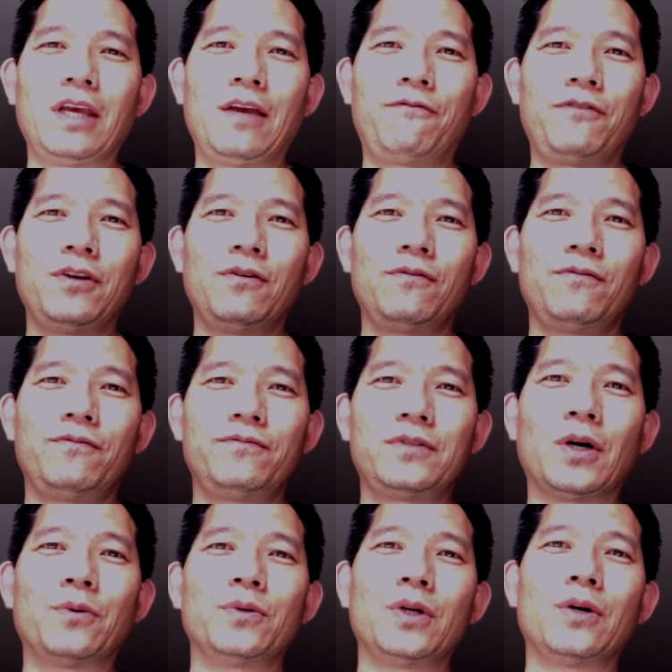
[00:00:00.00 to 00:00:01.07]
If you
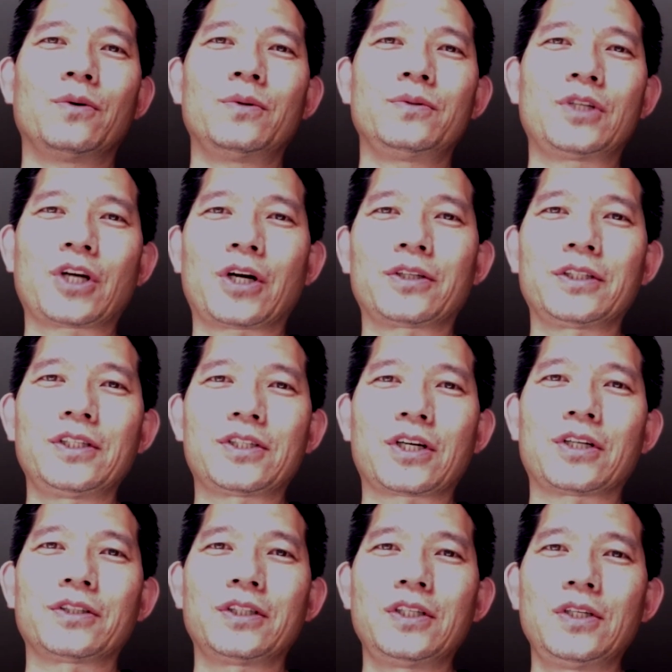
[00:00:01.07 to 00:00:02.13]
don't know Charlie,
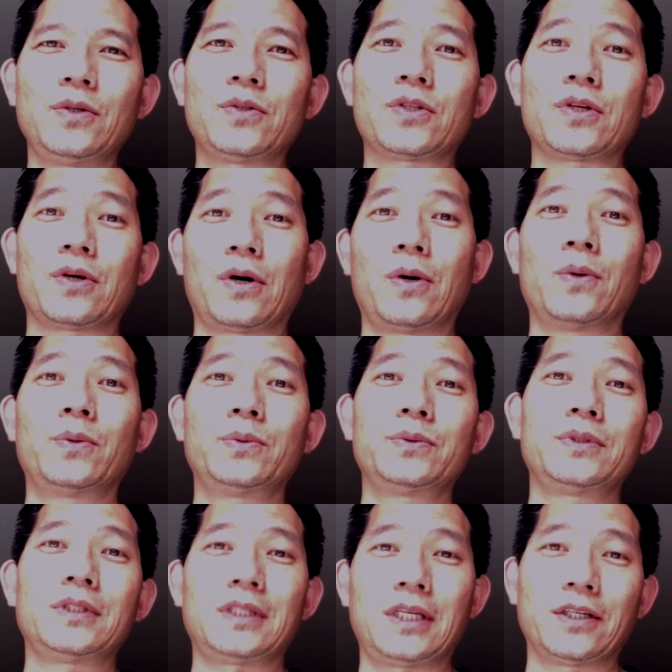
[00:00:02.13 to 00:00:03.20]
Charlie used to
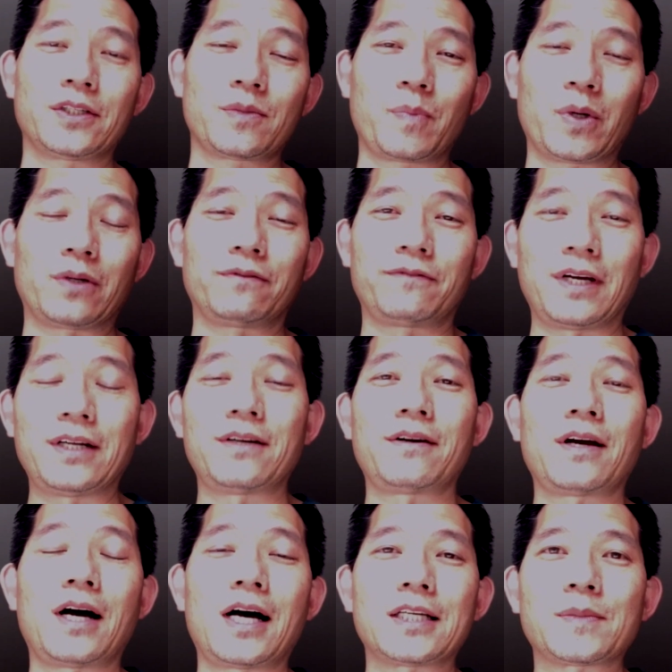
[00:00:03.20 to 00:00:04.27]
own the Hillsborough
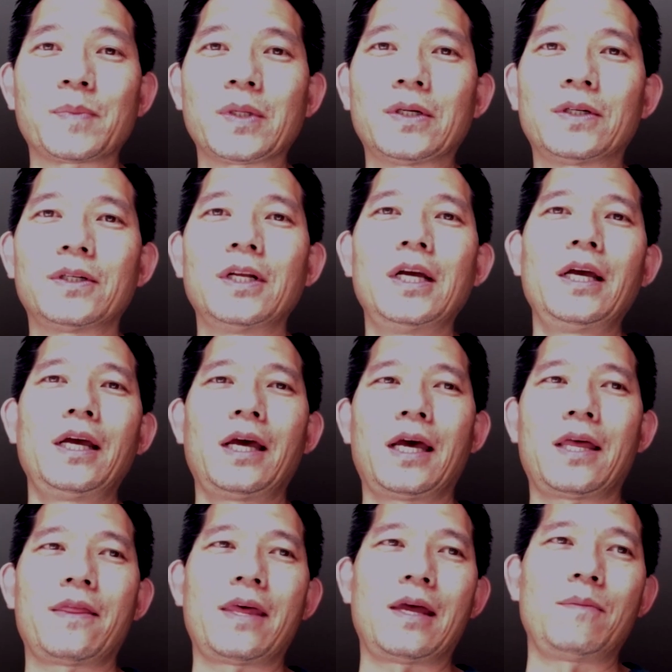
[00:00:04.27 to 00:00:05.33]
Veterinary Hospital
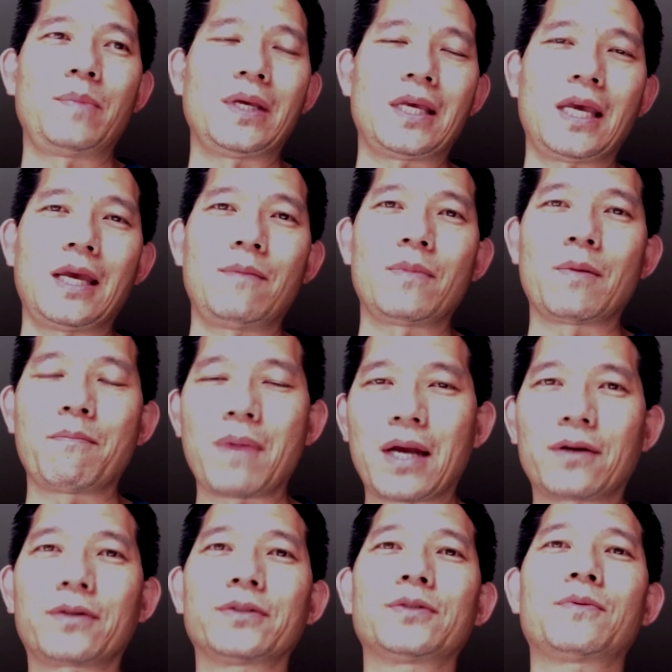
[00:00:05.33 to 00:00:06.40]
and then became the
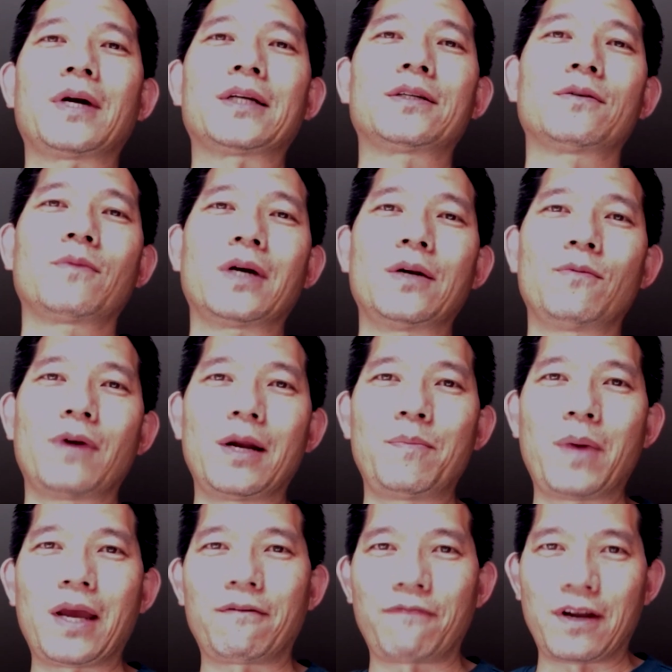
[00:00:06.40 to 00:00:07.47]
medical director when Red
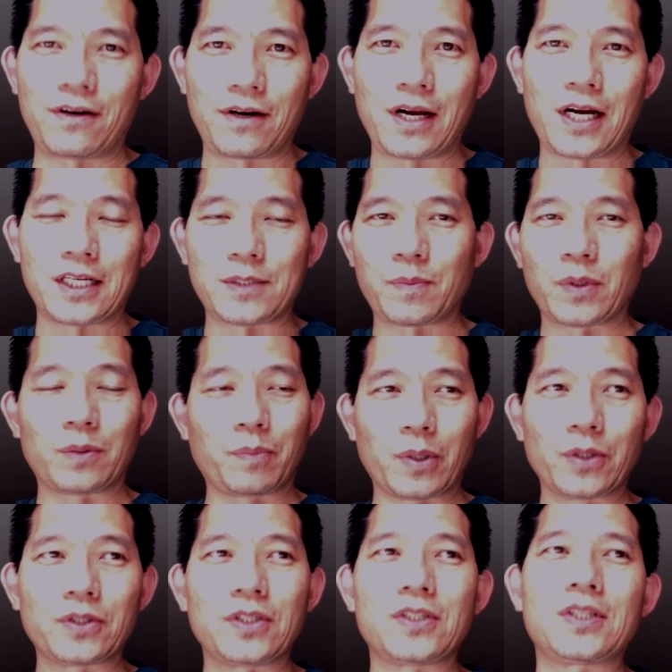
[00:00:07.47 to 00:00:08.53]
Bank Veterinary Hospital
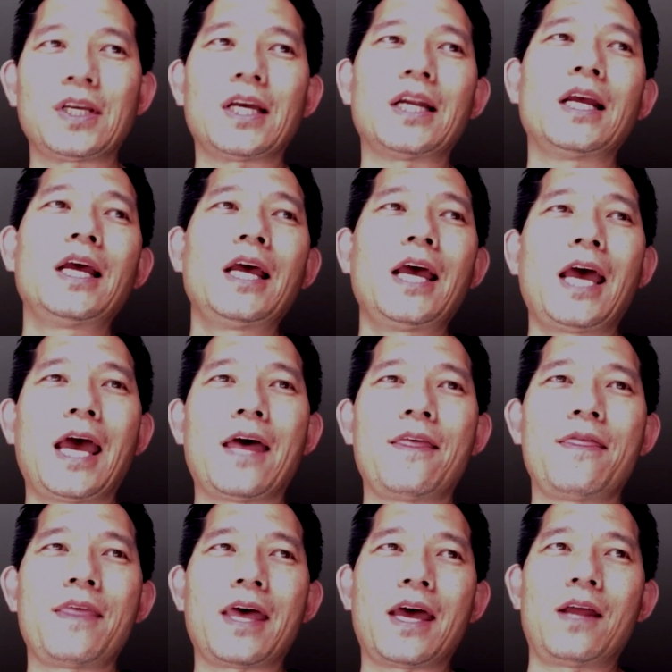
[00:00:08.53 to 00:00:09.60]
purchased it.
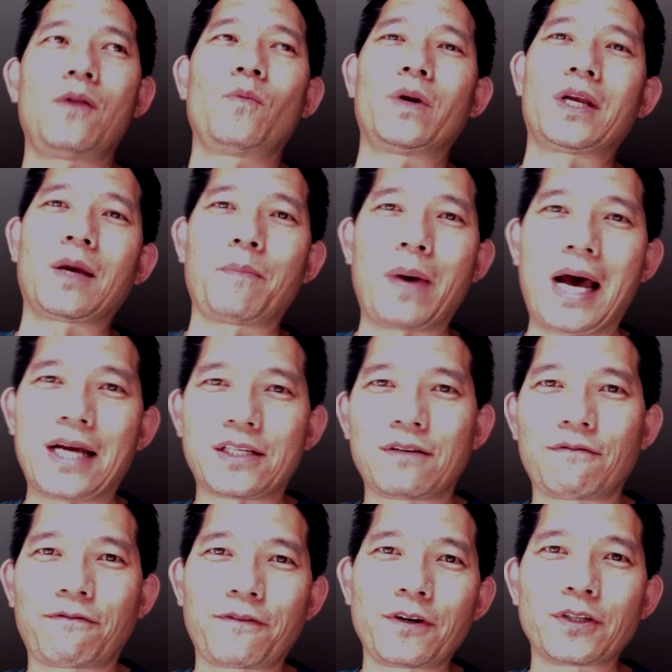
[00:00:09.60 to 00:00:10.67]
And then when
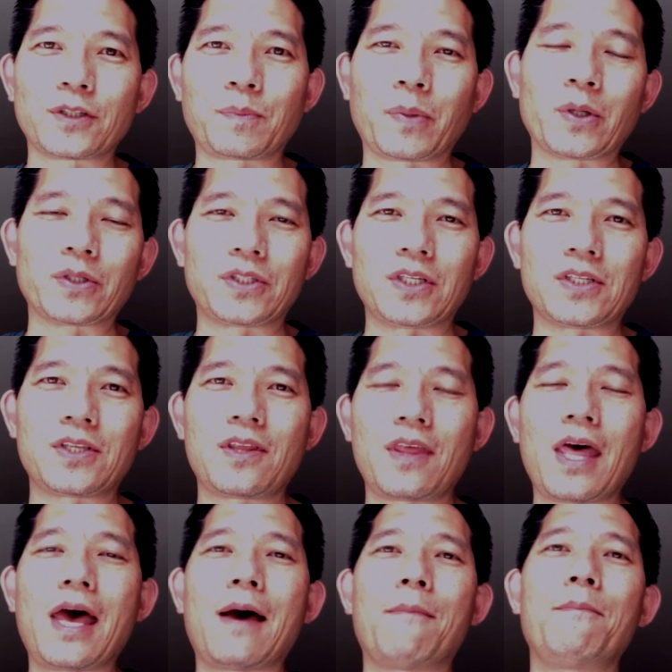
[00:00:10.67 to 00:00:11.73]
Passion First purchased
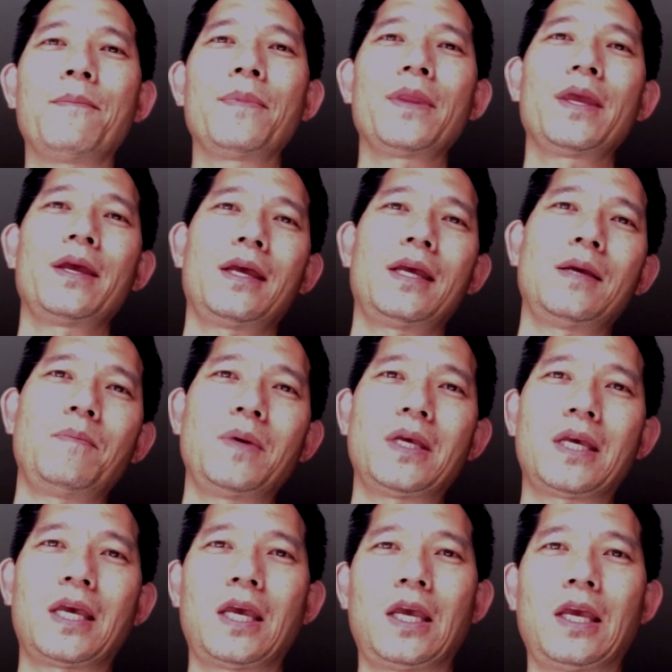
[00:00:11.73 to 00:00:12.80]
them, he
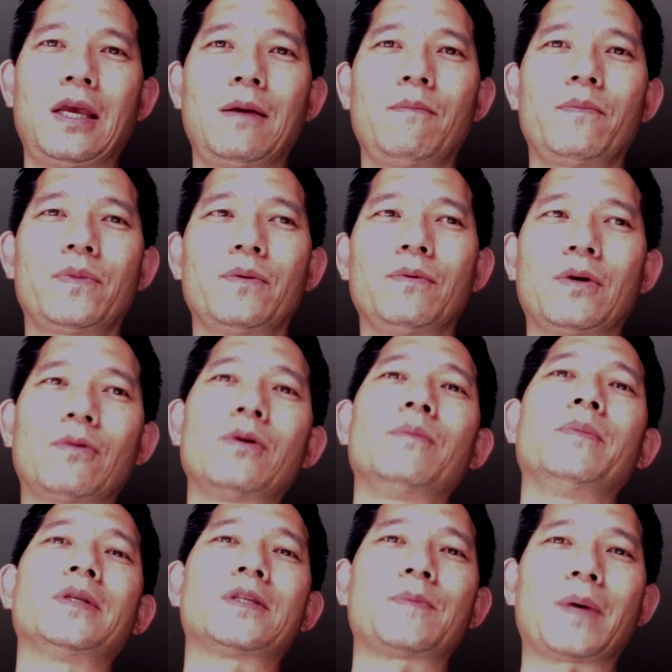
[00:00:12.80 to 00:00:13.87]
became the
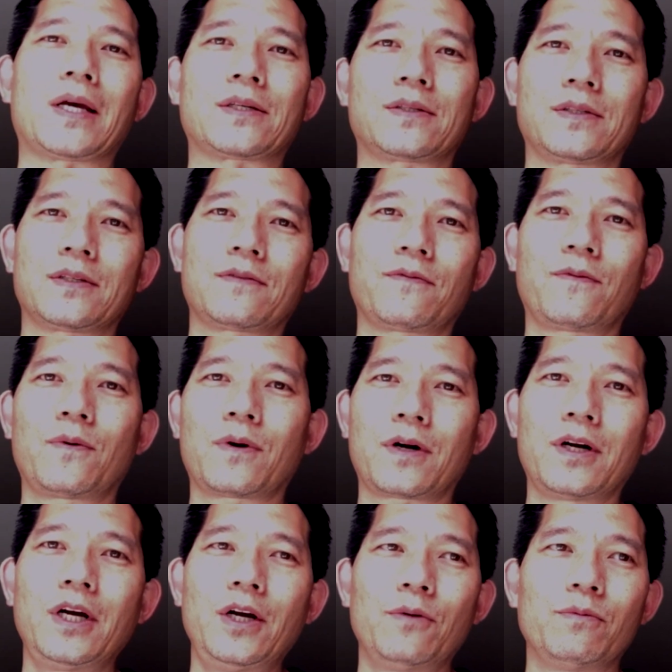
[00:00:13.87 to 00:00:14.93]
recruitment specialist
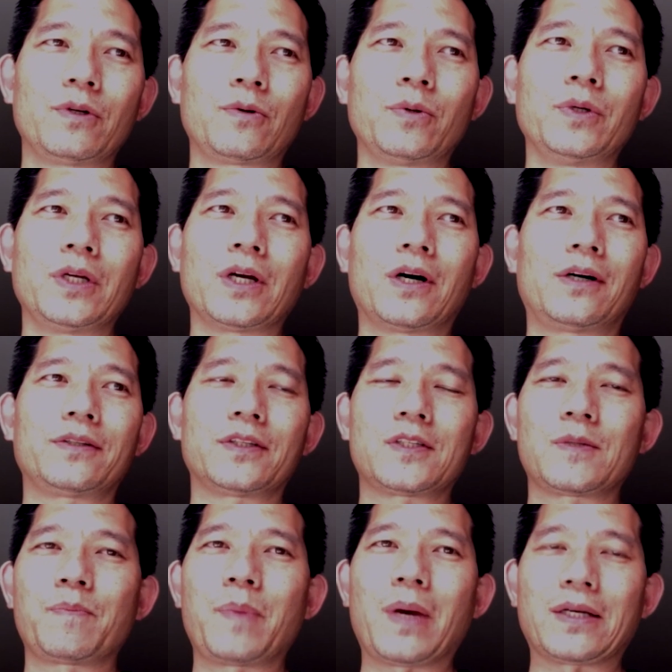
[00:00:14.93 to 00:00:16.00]
for recruiting all the
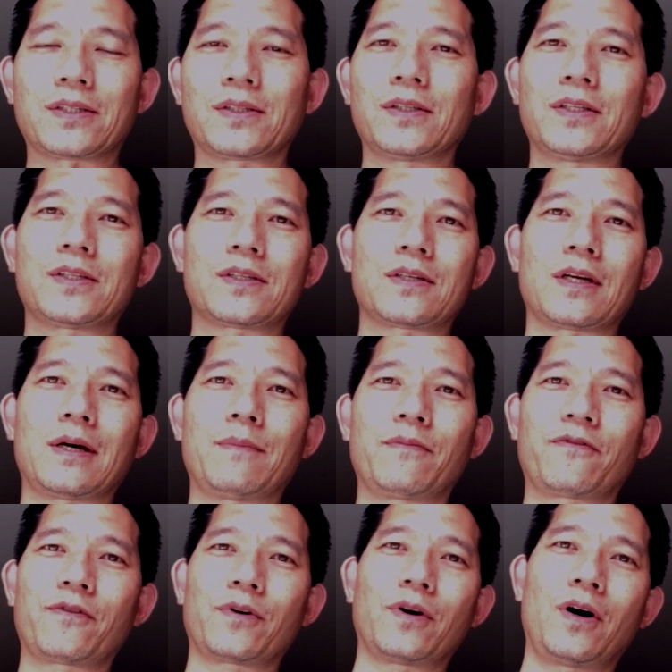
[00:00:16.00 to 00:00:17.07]
specialists
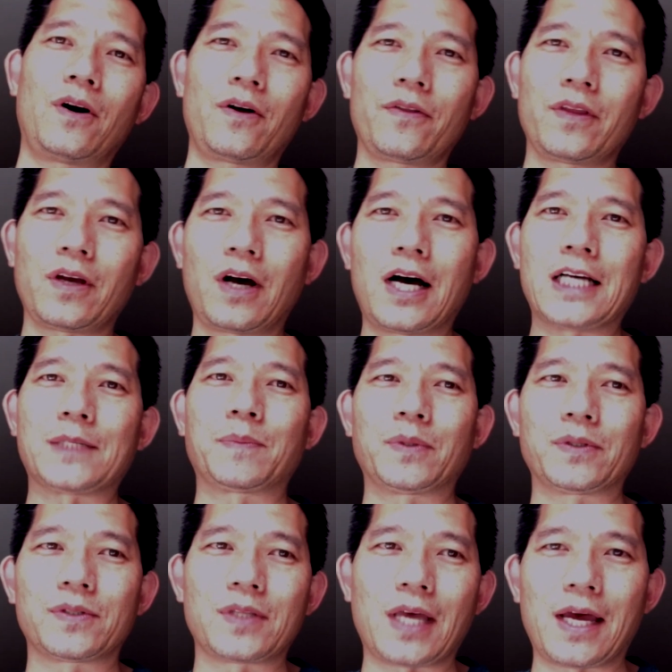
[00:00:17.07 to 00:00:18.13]
for all the
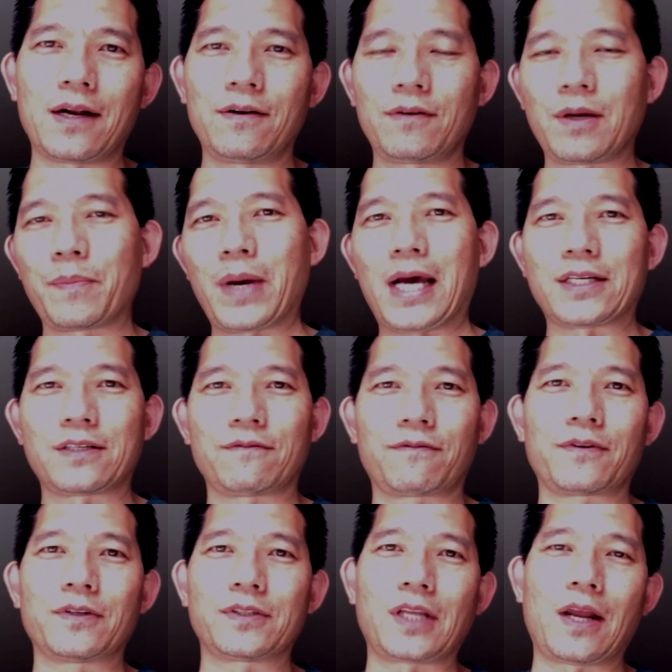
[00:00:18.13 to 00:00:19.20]
hospitals that Passion
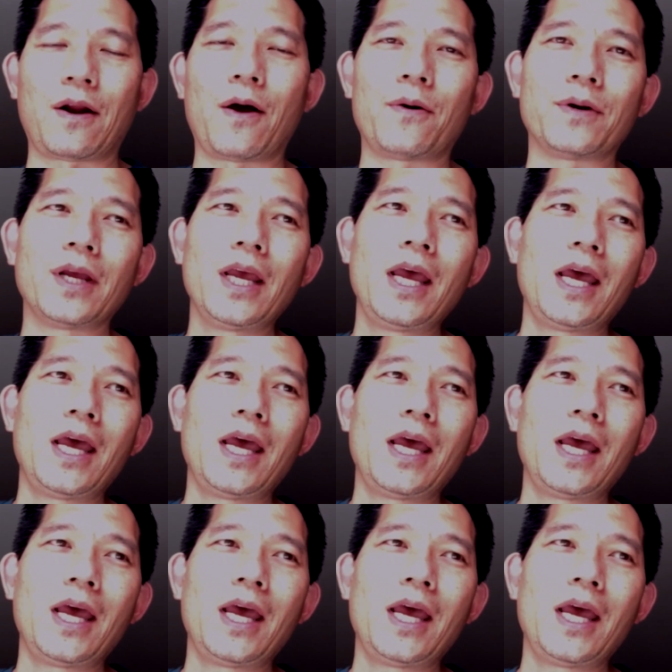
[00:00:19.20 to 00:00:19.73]
First had owned.